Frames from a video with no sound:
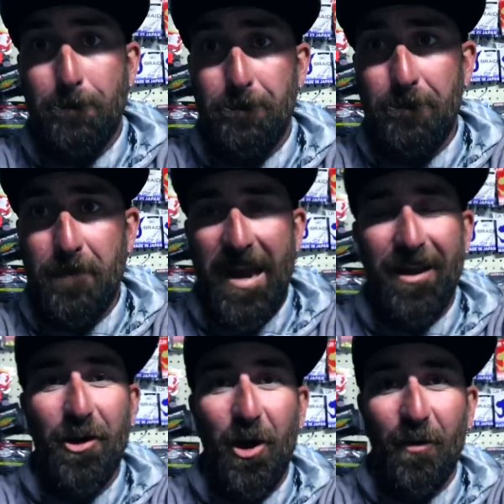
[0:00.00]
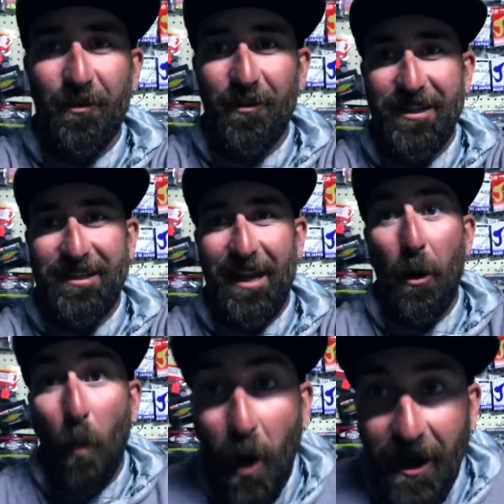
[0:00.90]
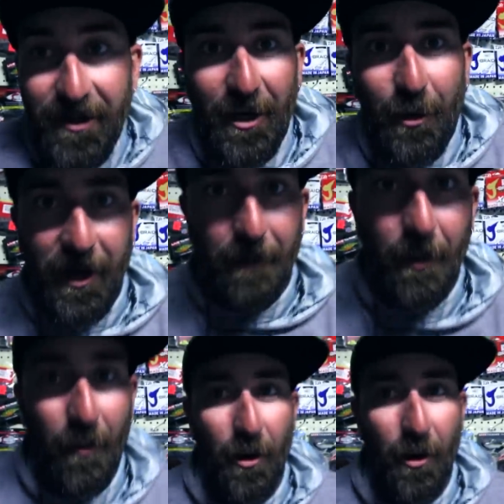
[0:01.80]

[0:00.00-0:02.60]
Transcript: Made her home from Rice Lake. What an incredible